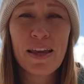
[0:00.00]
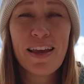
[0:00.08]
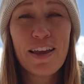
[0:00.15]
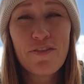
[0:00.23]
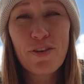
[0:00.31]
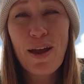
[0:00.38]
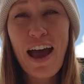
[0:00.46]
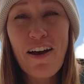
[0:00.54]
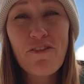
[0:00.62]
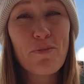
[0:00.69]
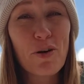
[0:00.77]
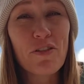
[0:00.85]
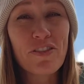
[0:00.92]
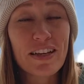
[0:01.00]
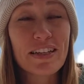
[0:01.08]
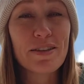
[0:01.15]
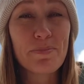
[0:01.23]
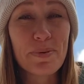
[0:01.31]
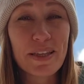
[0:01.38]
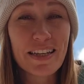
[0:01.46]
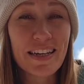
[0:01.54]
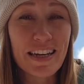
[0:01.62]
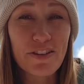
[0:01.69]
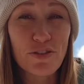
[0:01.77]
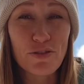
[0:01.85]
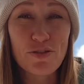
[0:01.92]
If you have more flexibility
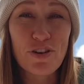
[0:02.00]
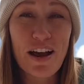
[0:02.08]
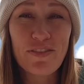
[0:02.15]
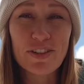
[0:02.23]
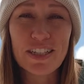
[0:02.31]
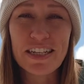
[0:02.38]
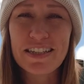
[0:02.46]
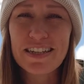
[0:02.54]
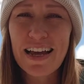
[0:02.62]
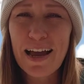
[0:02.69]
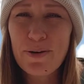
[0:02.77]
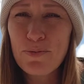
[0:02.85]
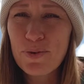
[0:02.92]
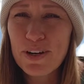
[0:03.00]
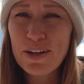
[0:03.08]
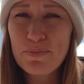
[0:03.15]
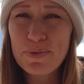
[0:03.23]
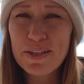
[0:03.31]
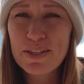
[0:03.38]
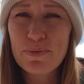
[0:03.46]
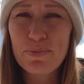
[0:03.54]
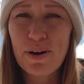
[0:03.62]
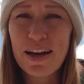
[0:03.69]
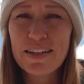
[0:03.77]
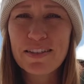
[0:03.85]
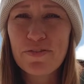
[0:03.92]
in your travel dates, I wouldn't be
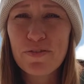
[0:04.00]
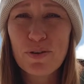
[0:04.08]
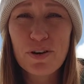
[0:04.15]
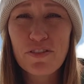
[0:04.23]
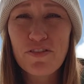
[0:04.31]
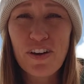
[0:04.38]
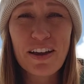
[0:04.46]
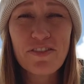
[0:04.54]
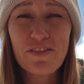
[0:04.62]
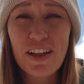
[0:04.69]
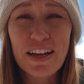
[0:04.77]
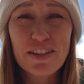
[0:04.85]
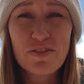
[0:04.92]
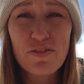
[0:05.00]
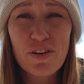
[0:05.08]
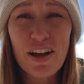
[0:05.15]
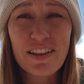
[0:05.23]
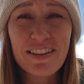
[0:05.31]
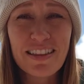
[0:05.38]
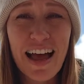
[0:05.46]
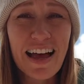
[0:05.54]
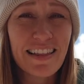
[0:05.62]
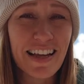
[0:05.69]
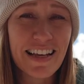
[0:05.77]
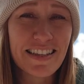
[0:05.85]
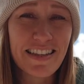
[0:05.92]
surprised if you could find flights for a lot
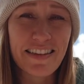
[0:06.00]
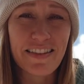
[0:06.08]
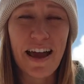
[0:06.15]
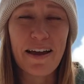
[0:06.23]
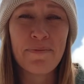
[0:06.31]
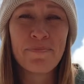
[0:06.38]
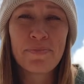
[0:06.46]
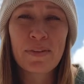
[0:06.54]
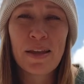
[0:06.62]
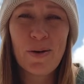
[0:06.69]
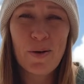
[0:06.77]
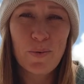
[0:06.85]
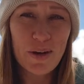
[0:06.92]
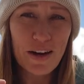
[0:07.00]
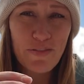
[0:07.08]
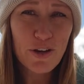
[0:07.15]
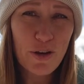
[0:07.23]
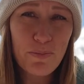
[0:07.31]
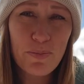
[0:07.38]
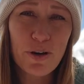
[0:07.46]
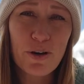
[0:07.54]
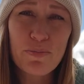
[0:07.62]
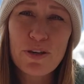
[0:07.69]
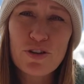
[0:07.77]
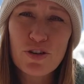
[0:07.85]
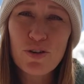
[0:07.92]
less than that. Whenever you book,
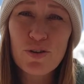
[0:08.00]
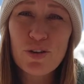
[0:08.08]
be sure